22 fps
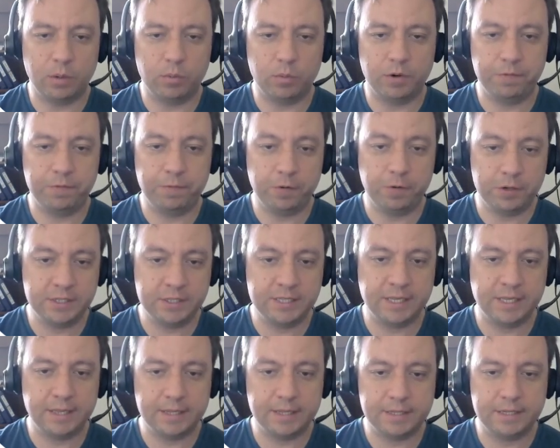first
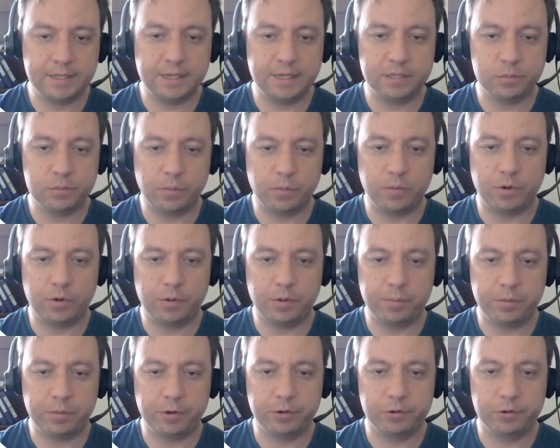syntheses, we were
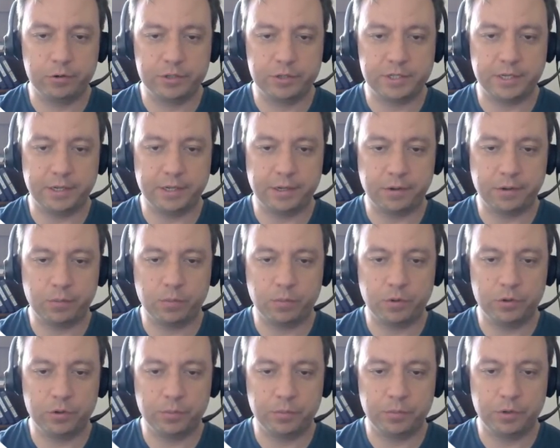producing
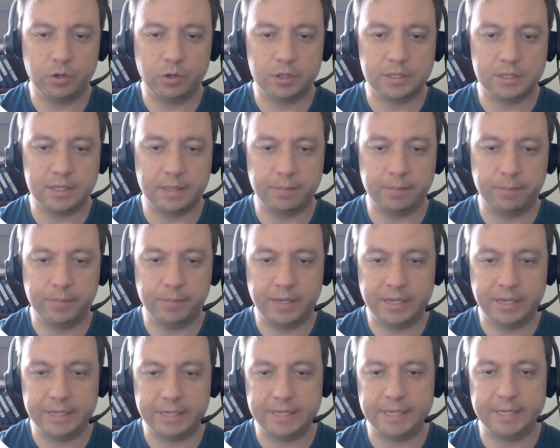quantum dots
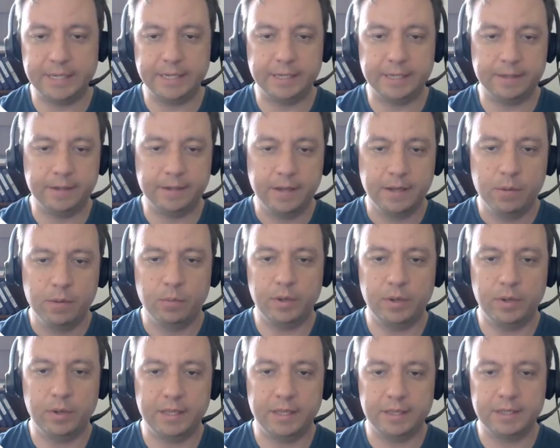emitting,
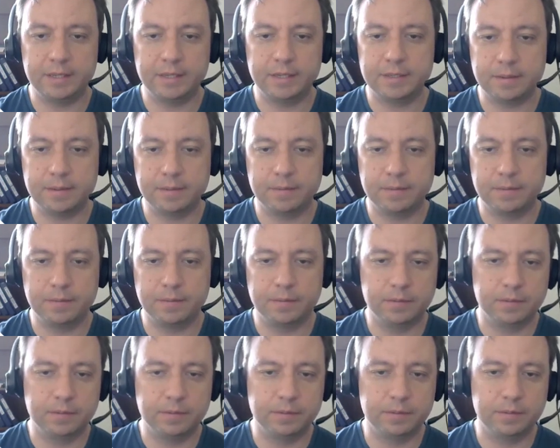well, in the
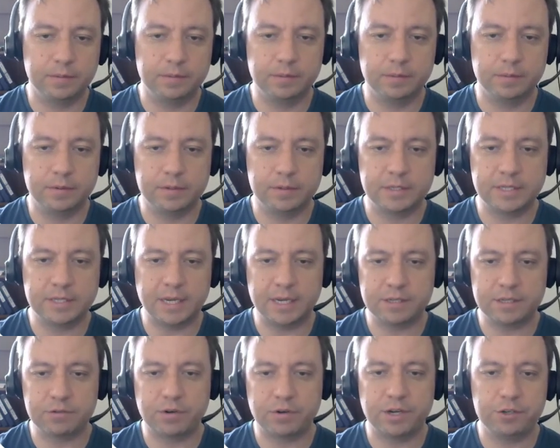
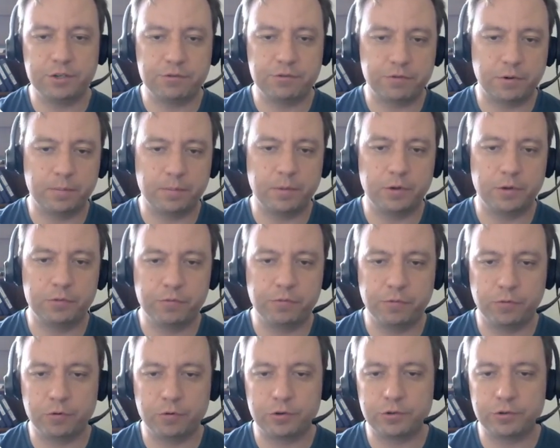size range from about
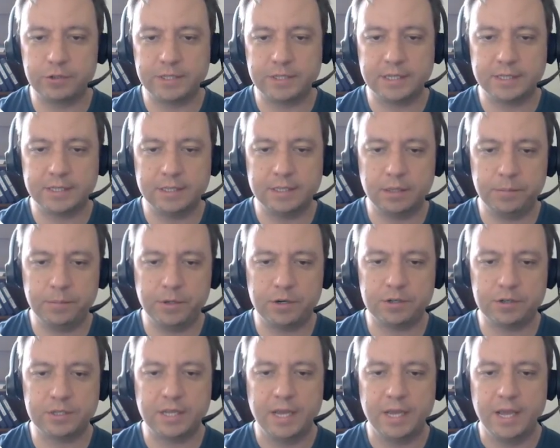4 to 6
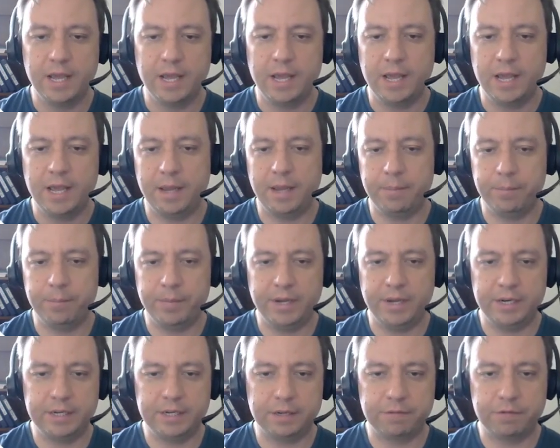nanometers,
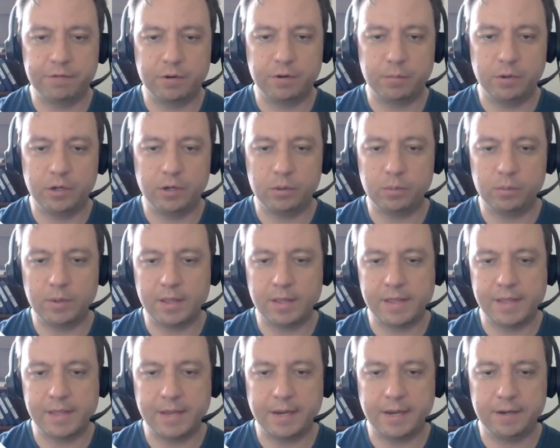emitting from about
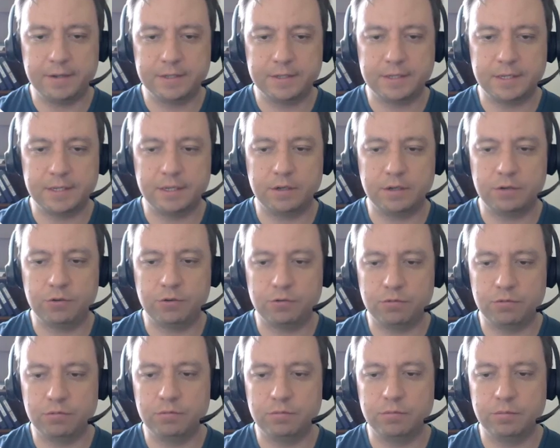1000
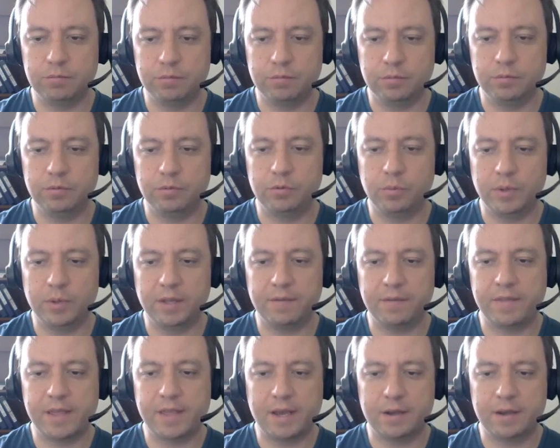to
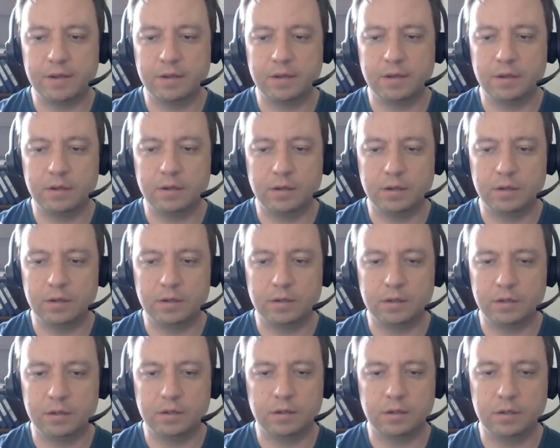
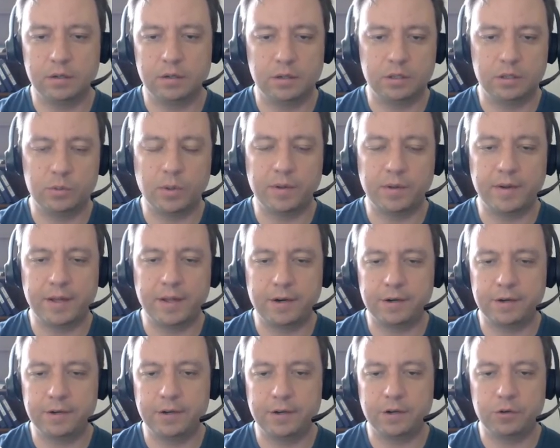
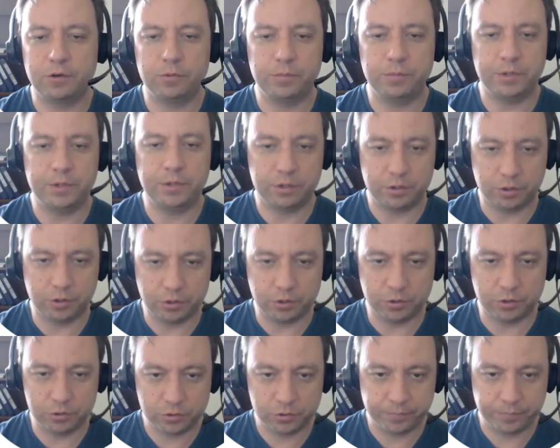1200
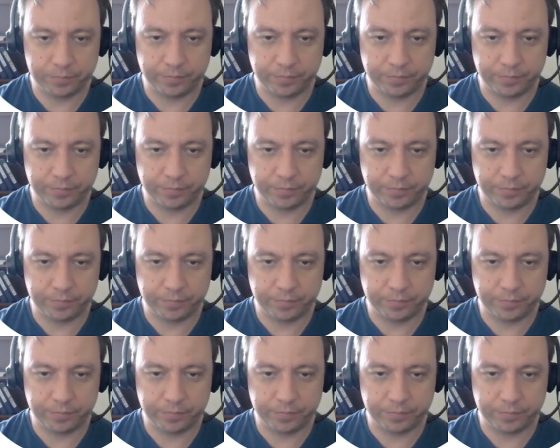nanometers.